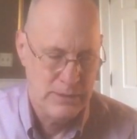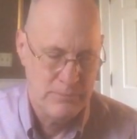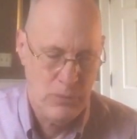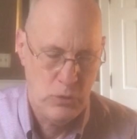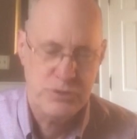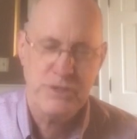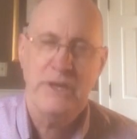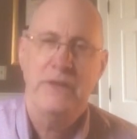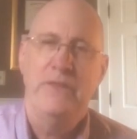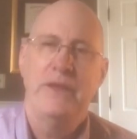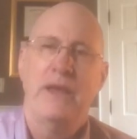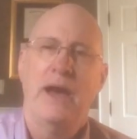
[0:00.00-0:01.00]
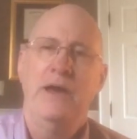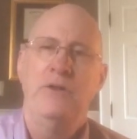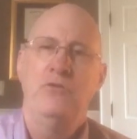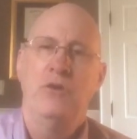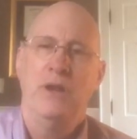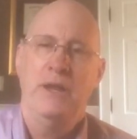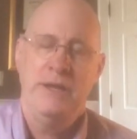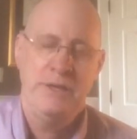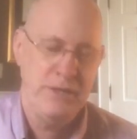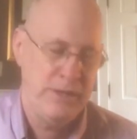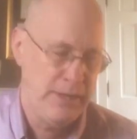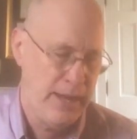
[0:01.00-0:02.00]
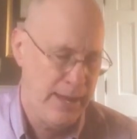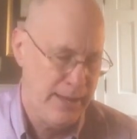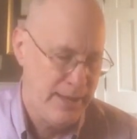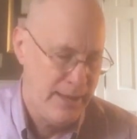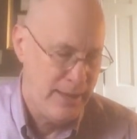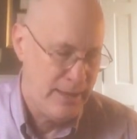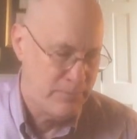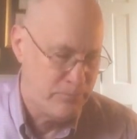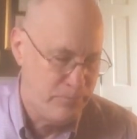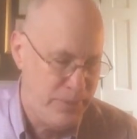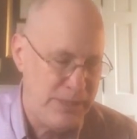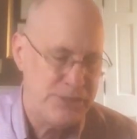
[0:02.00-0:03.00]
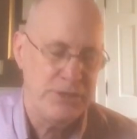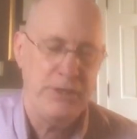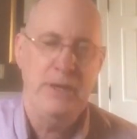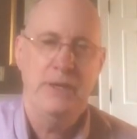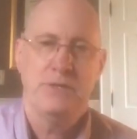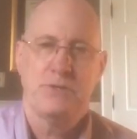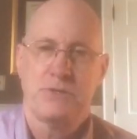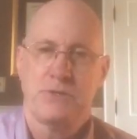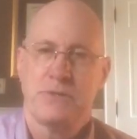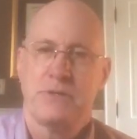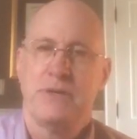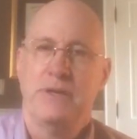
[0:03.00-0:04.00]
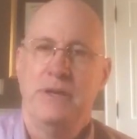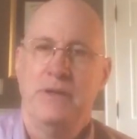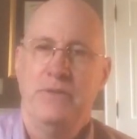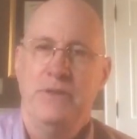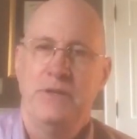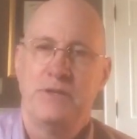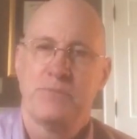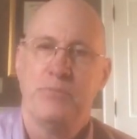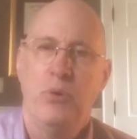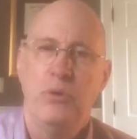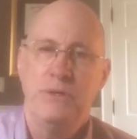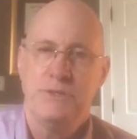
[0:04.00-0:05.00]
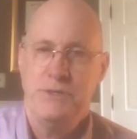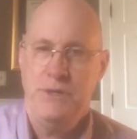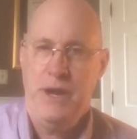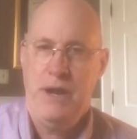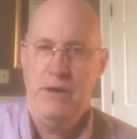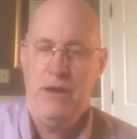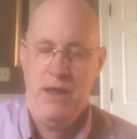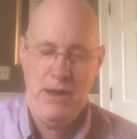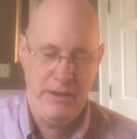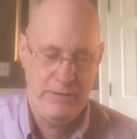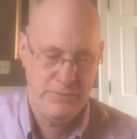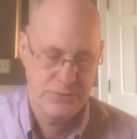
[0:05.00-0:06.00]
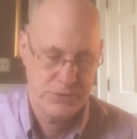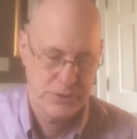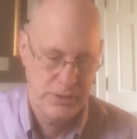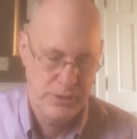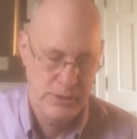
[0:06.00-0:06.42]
Mostly the unrelenting busyness that has poisoned our lives,